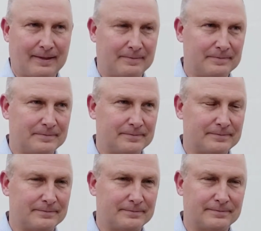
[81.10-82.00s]

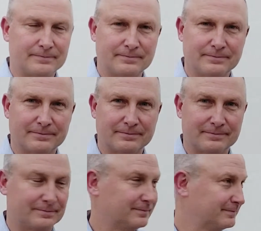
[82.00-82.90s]

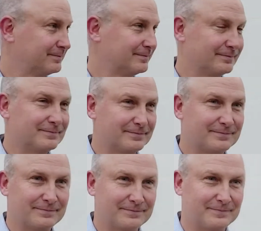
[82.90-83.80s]

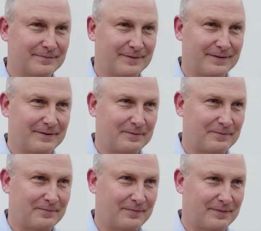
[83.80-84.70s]

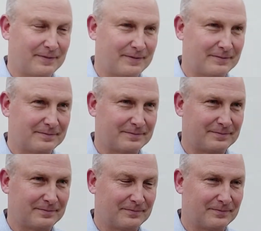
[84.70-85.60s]

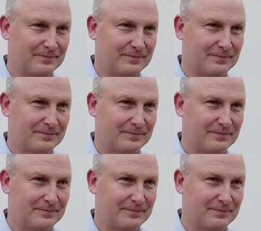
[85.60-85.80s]
This person isn't speaking.